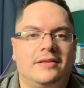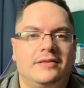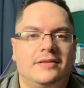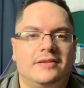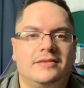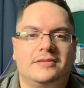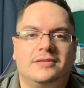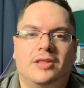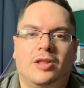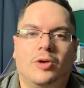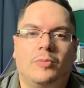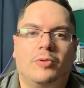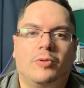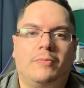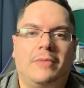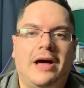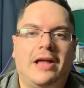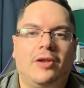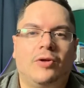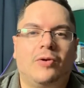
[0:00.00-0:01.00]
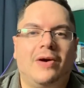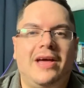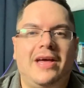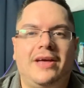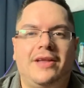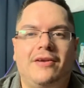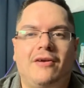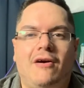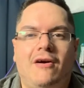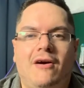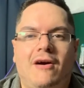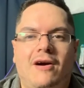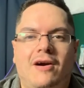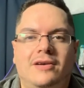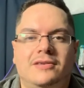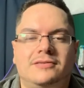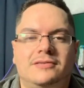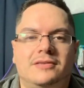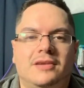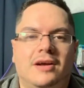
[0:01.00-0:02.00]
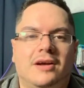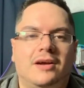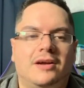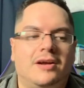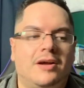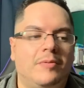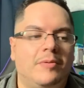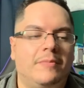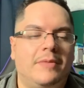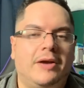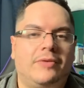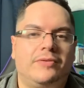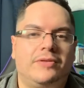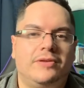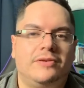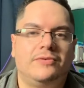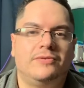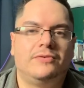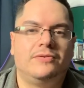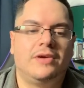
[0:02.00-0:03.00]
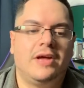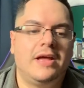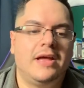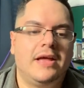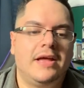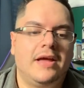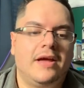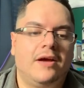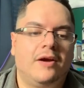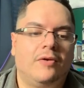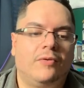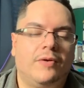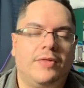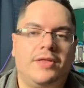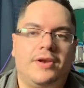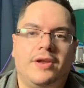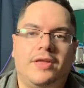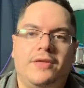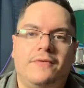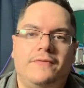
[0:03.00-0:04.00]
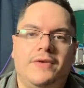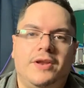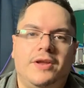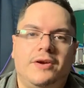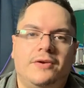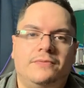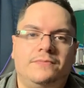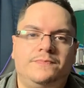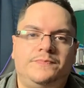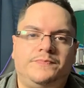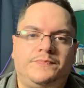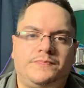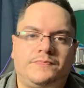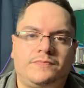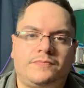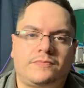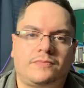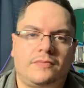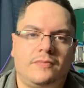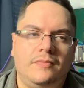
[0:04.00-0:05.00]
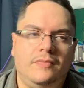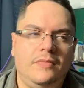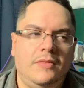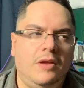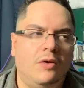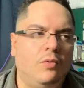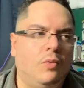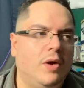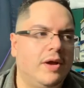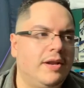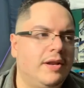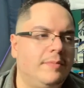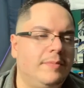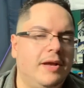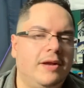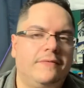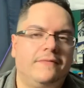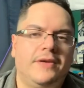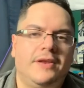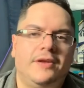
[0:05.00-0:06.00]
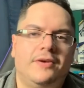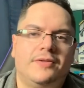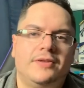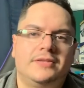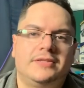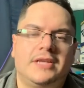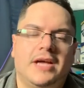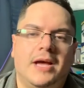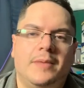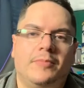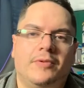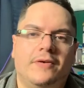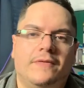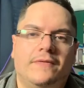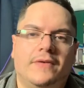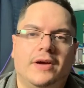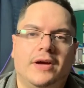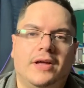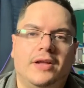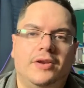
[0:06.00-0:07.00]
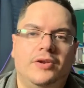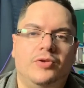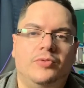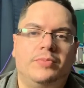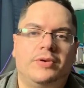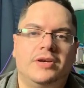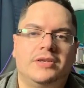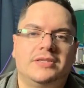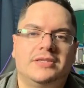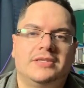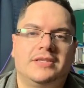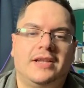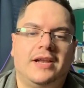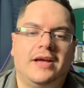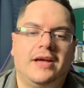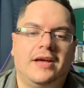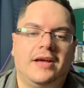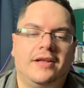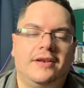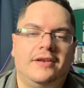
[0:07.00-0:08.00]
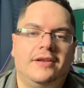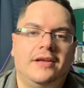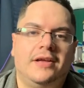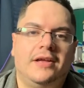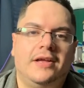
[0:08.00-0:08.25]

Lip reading: This is Lobo Model NR coming back with you with another video. Wanted to make a video this time of a new purchase that I had.